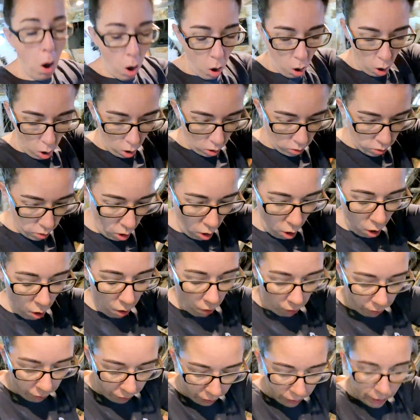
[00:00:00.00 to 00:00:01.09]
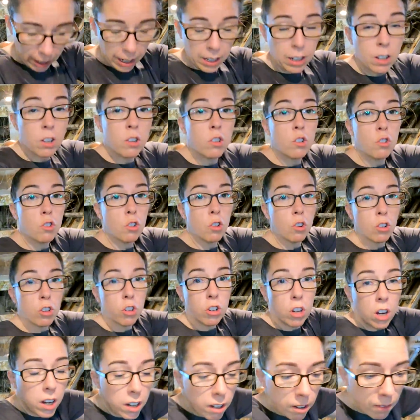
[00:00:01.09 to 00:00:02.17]
part of the
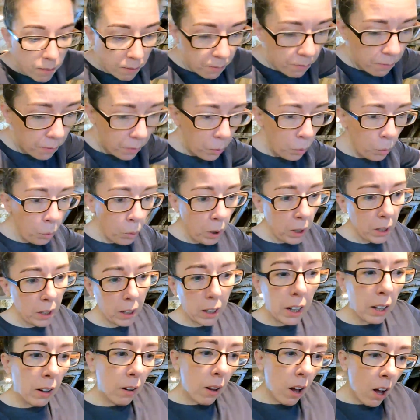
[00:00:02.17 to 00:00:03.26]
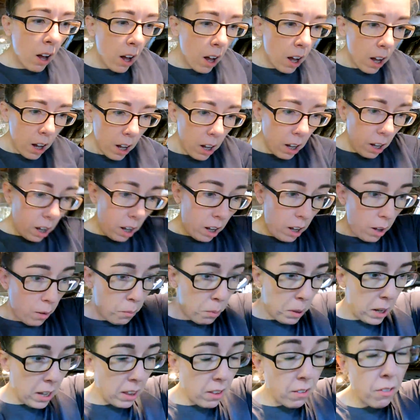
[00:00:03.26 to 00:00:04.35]
construction will
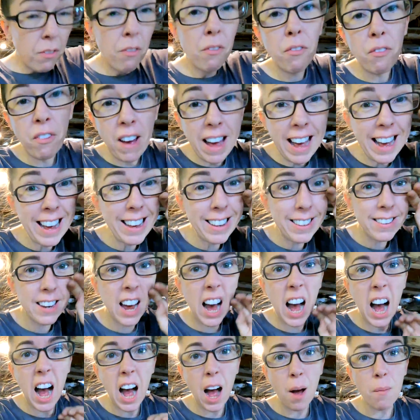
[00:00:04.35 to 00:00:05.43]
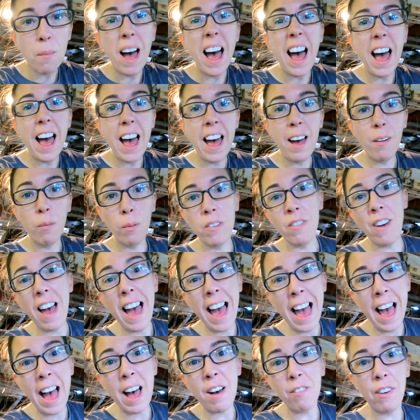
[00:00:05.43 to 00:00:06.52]
be the first time we've
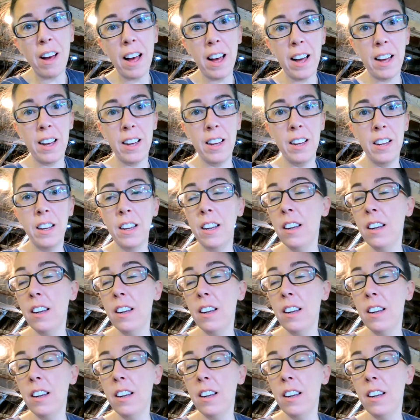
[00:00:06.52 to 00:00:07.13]
ever